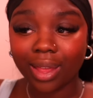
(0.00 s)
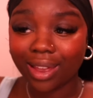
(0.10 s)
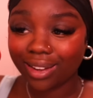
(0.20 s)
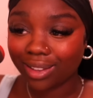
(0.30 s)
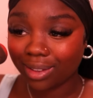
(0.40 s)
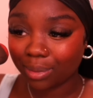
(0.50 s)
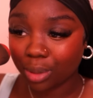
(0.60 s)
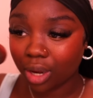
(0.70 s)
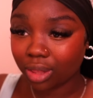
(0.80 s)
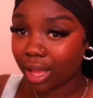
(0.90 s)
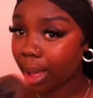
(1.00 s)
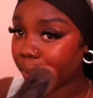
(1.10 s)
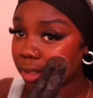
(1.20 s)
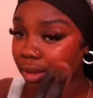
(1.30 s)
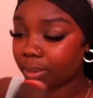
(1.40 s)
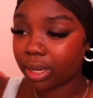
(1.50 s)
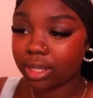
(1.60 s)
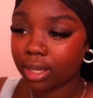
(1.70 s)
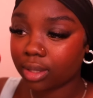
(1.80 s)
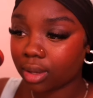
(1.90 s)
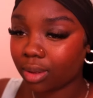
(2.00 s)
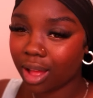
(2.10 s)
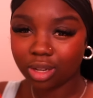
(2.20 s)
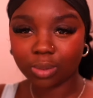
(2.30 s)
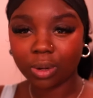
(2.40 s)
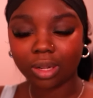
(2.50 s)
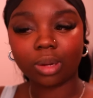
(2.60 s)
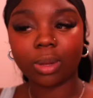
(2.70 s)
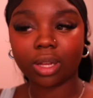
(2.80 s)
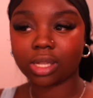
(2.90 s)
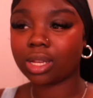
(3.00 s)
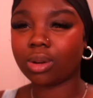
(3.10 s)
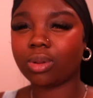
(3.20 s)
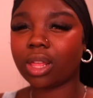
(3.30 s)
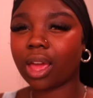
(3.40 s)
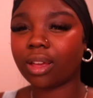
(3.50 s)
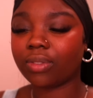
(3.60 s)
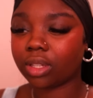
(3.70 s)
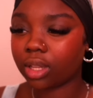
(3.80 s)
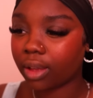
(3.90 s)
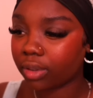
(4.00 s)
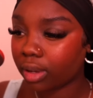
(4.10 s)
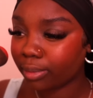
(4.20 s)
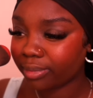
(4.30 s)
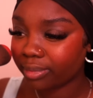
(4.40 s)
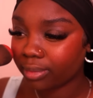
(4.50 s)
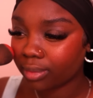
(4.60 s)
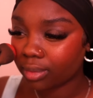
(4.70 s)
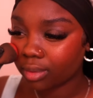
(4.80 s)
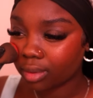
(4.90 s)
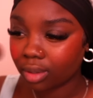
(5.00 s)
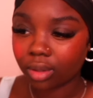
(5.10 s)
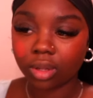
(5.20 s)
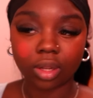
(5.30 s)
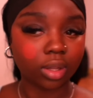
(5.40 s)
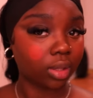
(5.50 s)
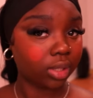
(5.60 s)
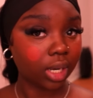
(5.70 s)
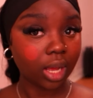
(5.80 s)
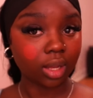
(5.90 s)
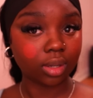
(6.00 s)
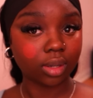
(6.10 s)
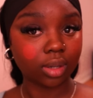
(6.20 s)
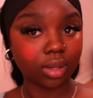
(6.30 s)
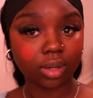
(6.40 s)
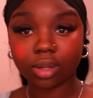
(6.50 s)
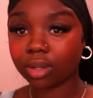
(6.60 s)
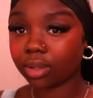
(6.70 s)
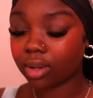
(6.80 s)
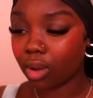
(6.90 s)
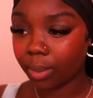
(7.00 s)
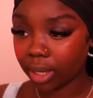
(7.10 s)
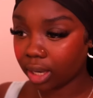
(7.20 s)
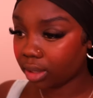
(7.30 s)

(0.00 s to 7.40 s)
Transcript: and put on the apples on my cheek. So I'll just put a little bit because I know that I can fix it after. Look, see that? Oh my god, I